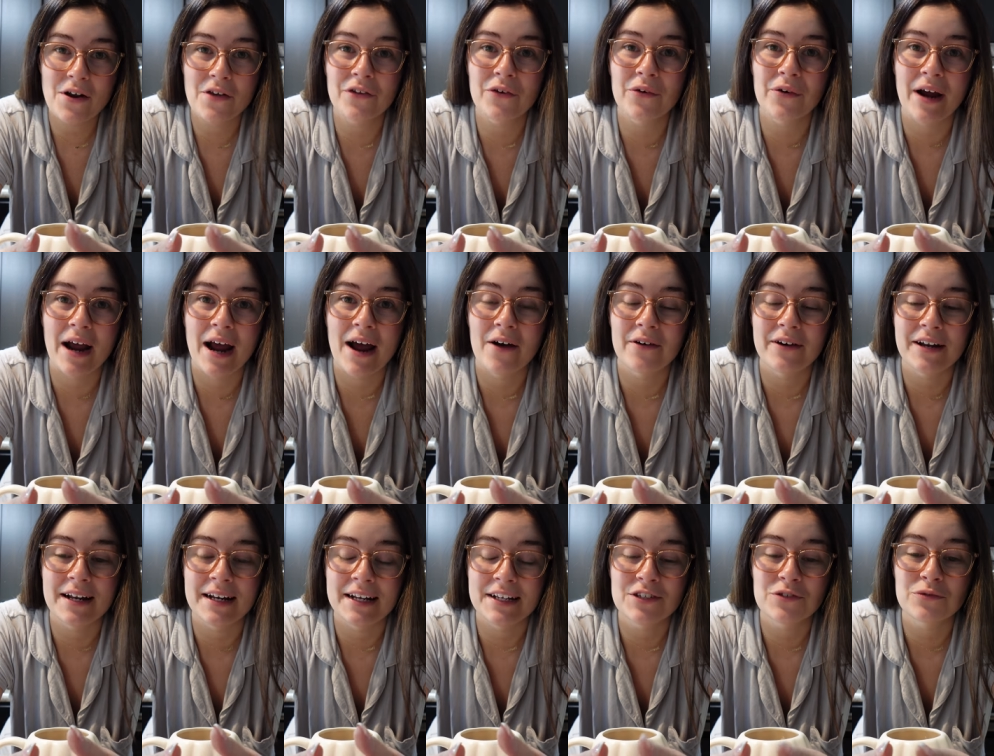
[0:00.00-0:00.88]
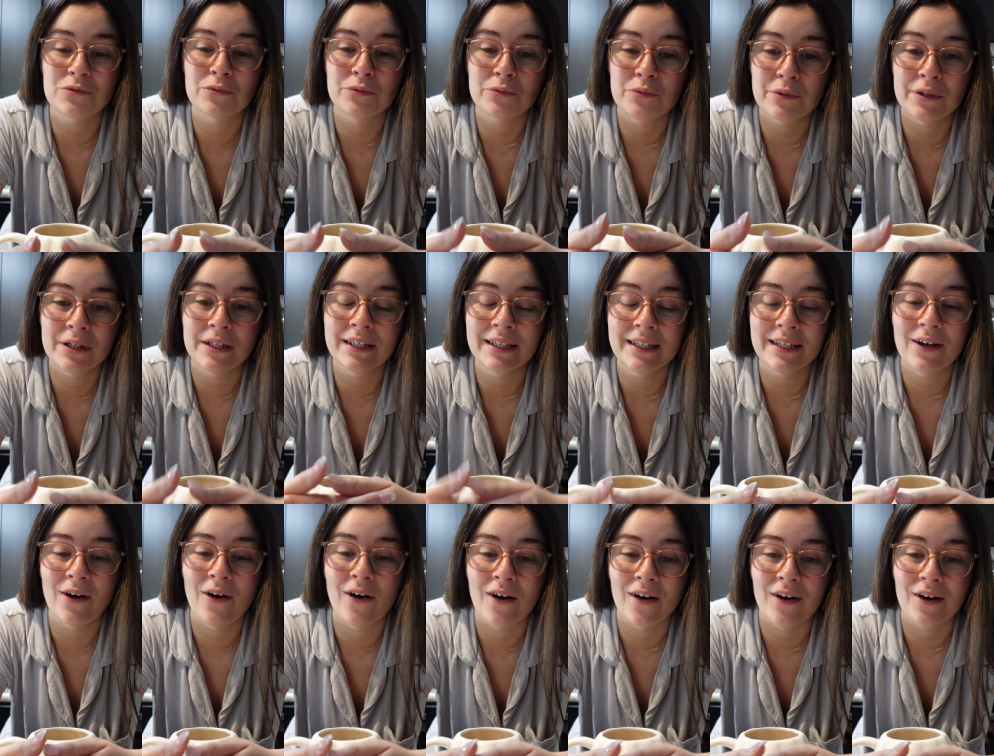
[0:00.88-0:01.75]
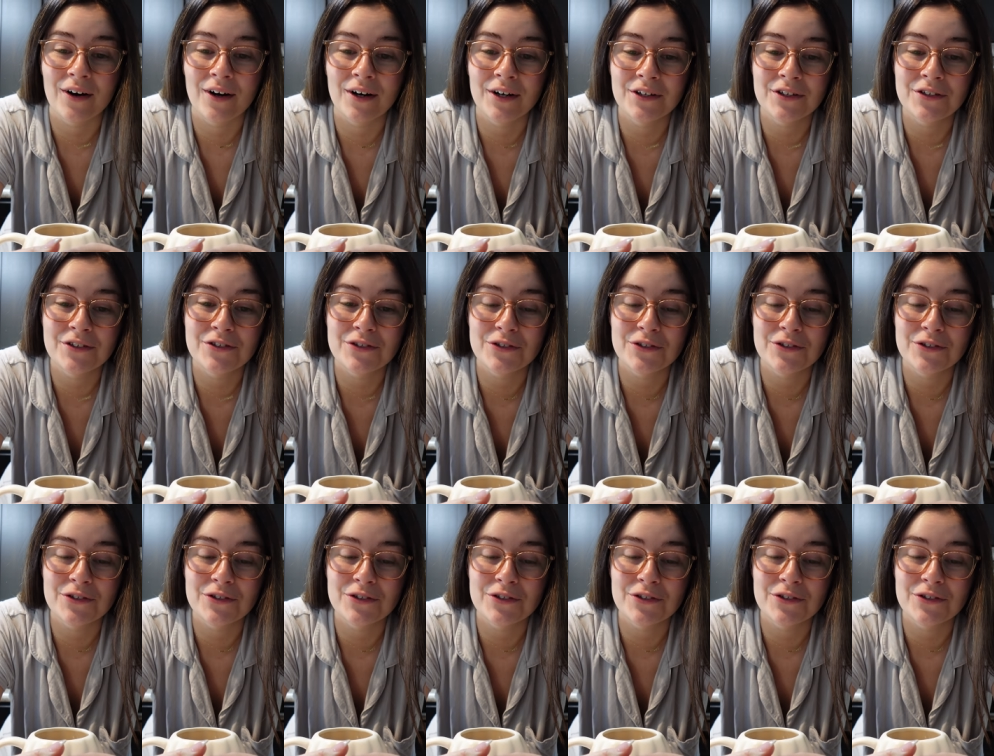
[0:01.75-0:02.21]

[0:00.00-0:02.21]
on the ground and it's really hard